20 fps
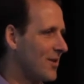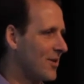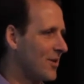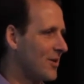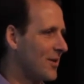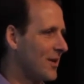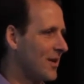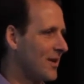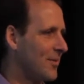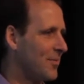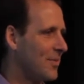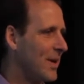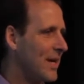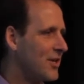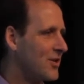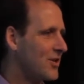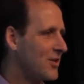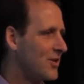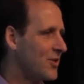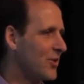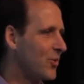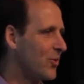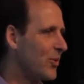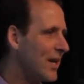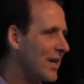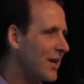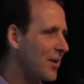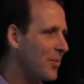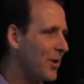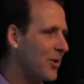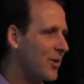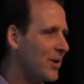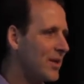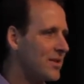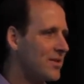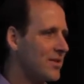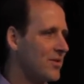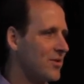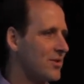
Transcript: Our patients are reading about it.